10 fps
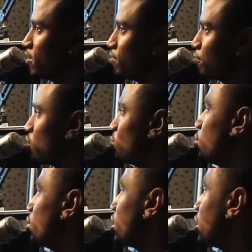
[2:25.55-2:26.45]
And
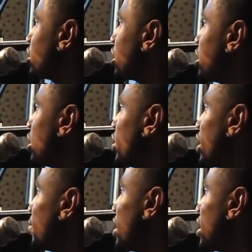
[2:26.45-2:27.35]
furthermore, they they know that
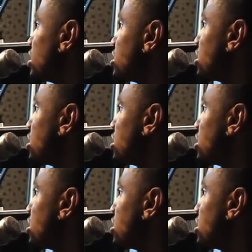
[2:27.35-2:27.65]
I'm not a